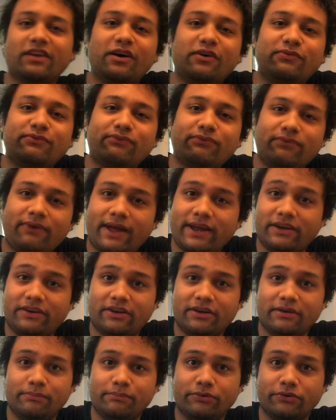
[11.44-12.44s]
a flight
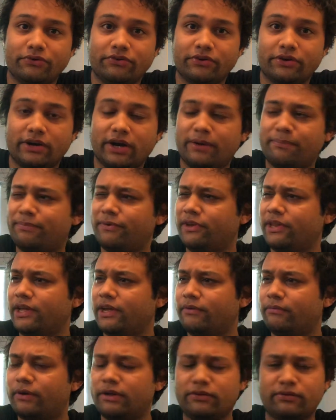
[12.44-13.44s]
computer, a pretty
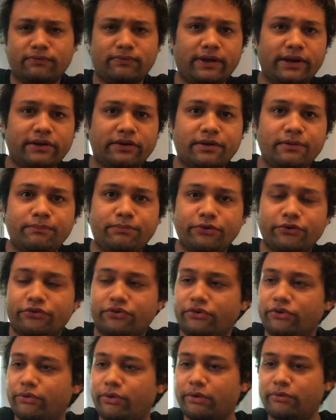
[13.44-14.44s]
advanced flight computer
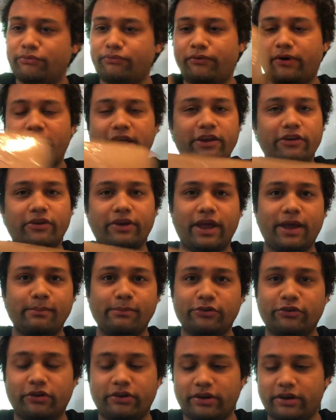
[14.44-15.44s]
you can find on
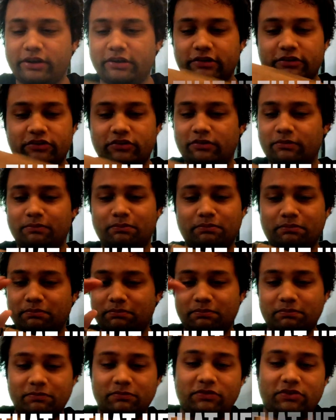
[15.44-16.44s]
Amazon and a
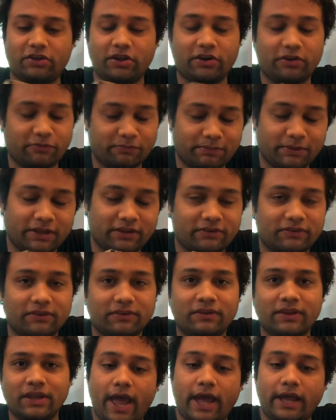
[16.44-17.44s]
ton of
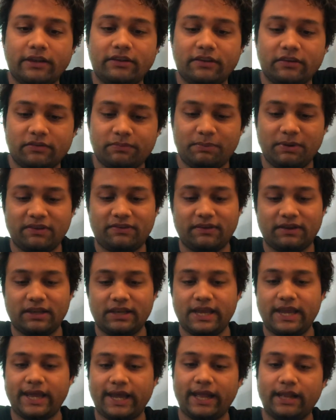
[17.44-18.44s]
places. And this basically
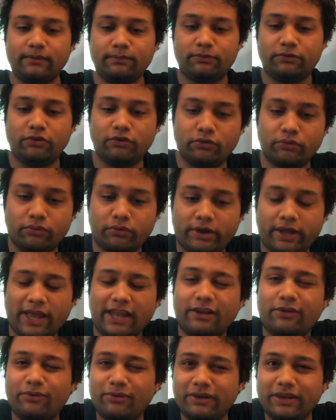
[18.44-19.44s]
helps you
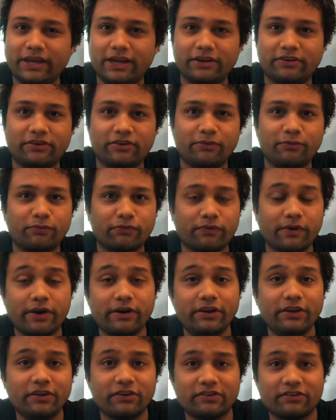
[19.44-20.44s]
calculate
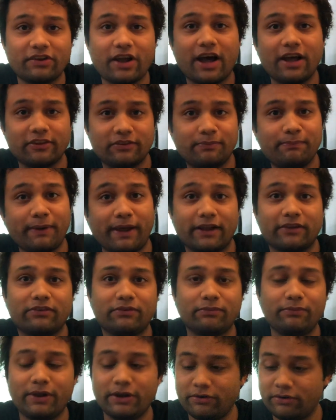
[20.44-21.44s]
various
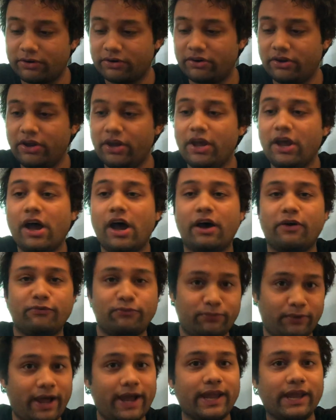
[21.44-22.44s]
aspects when you're
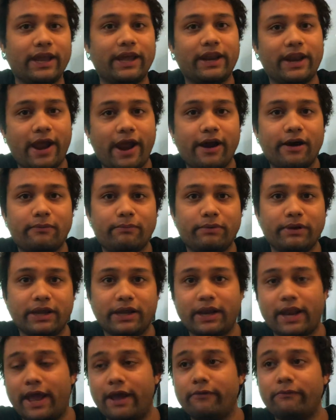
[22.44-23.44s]
flying an
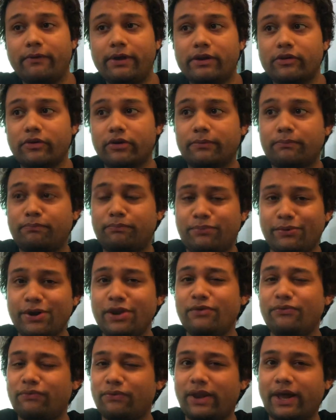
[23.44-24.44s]
airplane and when you're
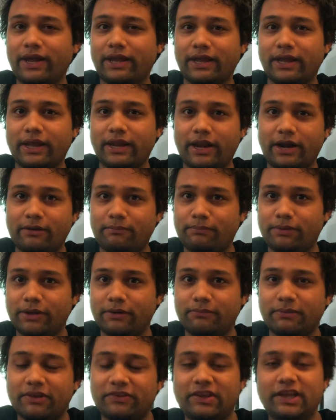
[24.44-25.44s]
pre-flying an
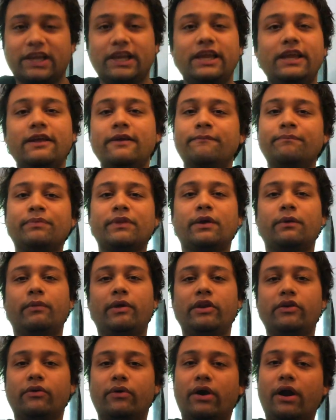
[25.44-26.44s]
airplane. Basically,
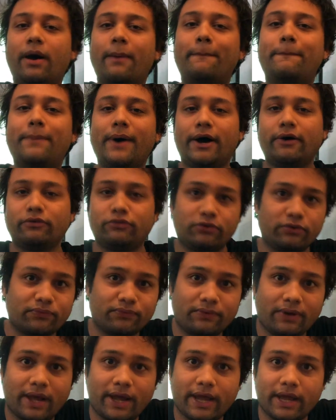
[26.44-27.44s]
when you're about to
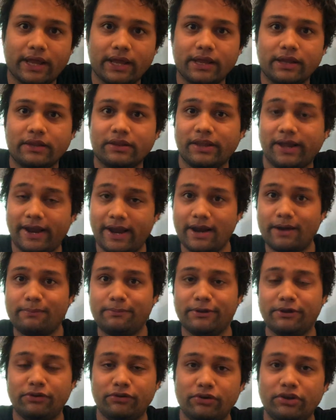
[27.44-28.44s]
fly the
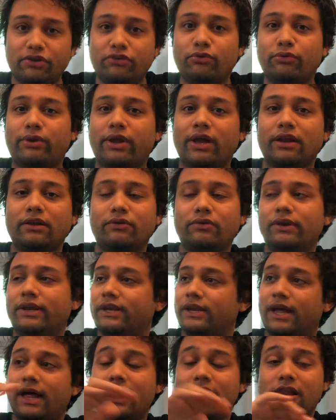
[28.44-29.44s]
airplane, you need to
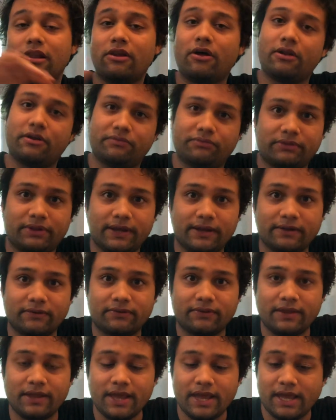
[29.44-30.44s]
calculate a lot of
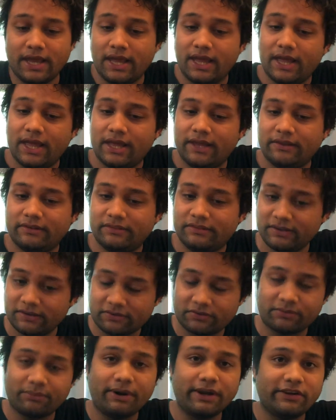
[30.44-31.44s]
things.
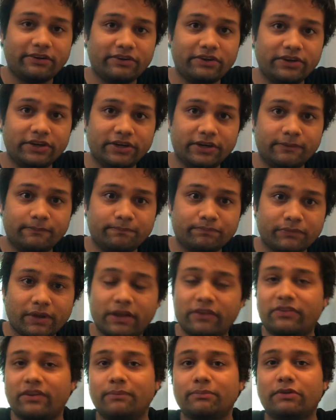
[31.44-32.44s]
This right here
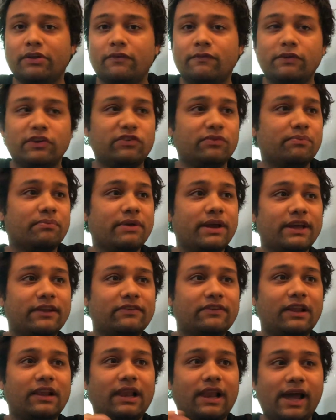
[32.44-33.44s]
is something which makes
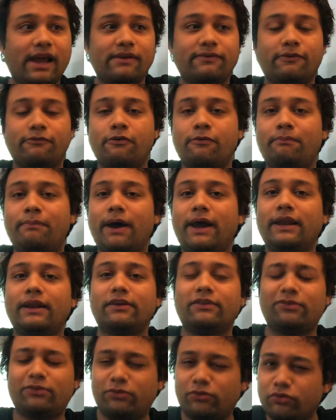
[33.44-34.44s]
the life of a
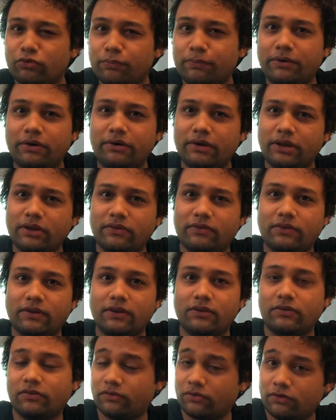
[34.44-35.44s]
pilot super easy,
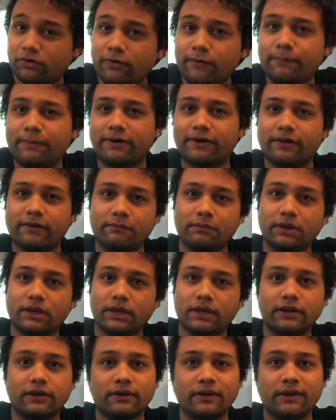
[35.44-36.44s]
super
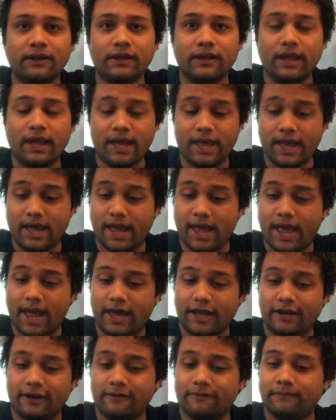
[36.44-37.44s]
convenient.
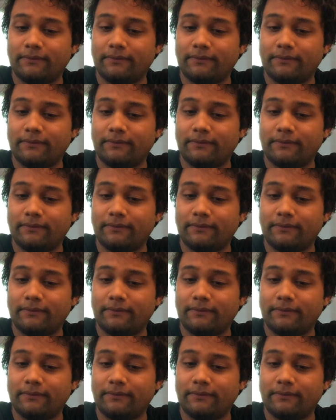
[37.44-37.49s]
And